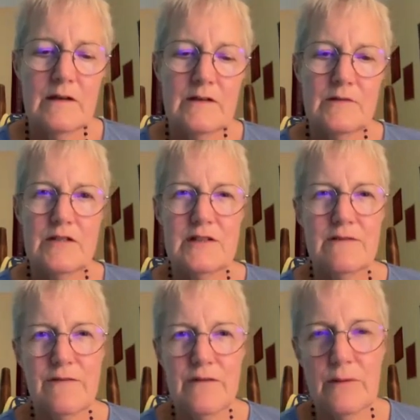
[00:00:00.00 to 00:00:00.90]
So just a
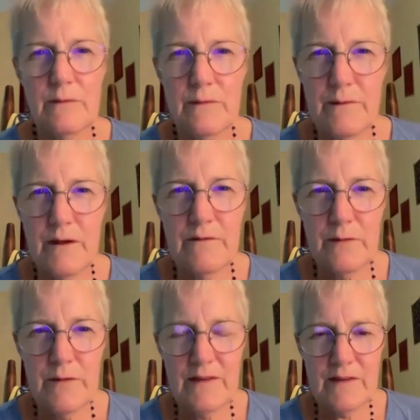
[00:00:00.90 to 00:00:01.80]
few
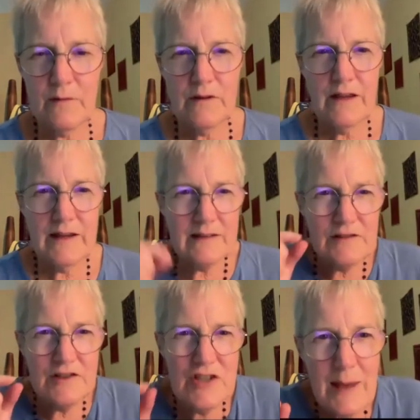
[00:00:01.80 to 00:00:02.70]
things that were like
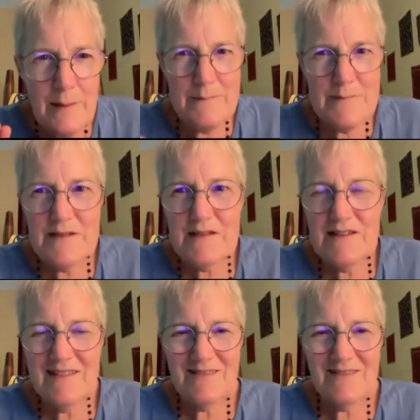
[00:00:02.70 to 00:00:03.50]
gems,